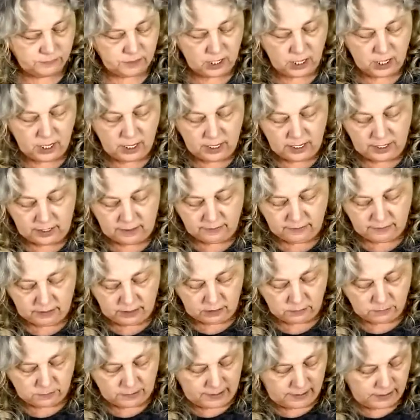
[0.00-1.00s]
and then
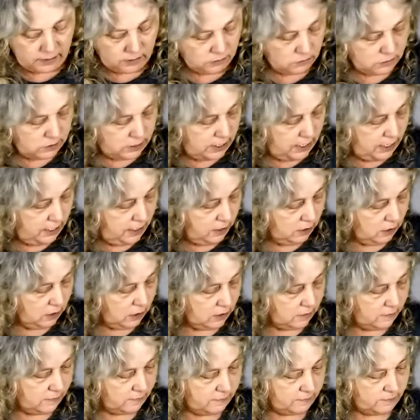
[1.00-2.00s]
around here
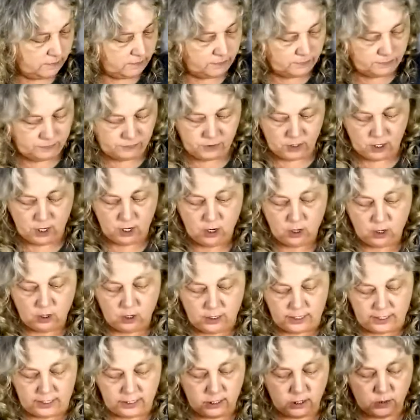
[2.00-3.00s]
on
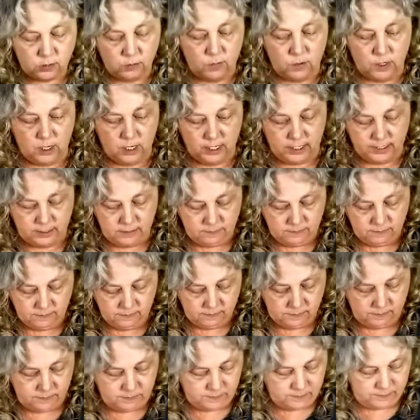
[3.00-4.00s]
each one.
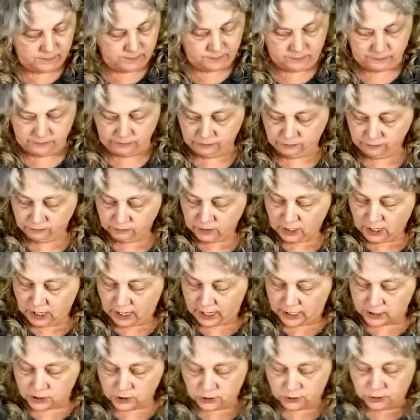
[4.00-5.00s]
As you
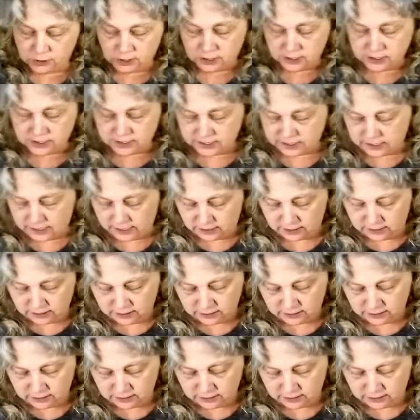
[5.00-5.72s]
can see,